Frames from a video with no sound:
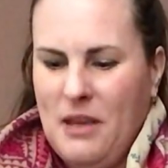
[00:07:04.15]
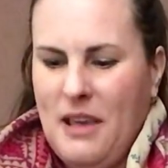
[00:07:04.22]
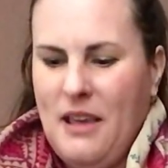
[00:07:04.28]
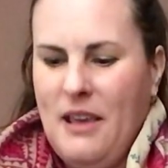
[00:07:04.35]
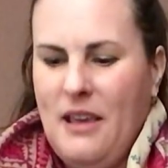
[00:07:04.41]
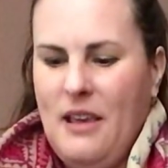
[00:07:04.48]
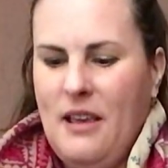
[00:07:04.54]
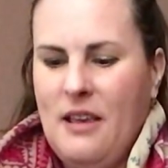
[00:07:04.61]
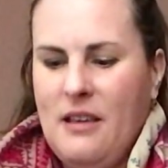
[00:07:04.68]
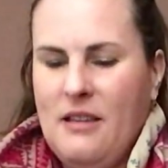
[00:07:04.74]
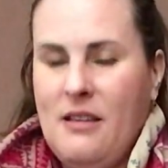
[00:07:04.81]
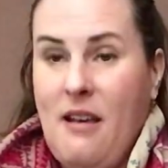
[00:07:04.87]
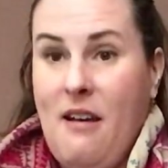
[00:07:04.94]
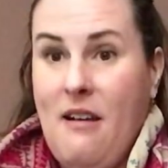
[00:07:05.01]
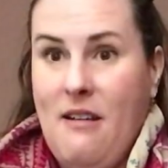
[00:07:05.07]
me
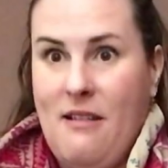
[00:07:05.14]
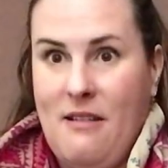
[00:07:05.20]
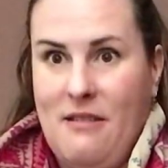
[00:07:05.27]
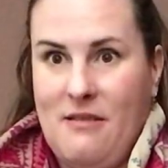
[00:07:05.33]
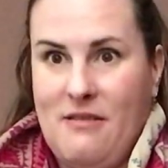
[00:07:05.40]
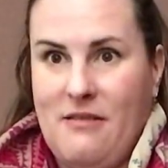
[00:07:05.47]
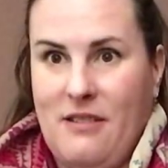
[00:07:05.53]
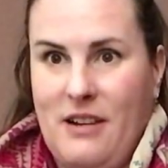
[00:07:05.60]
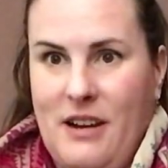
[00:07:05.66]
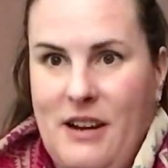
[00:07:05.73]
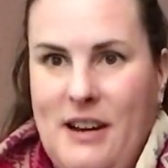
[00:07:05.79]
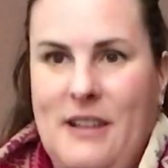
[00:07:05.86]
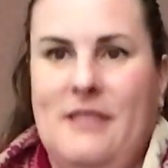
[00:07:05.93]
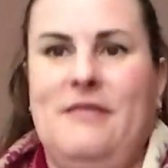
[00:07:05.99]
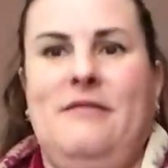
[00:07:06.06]

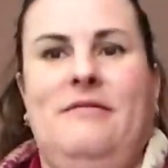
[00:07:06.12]
hungry.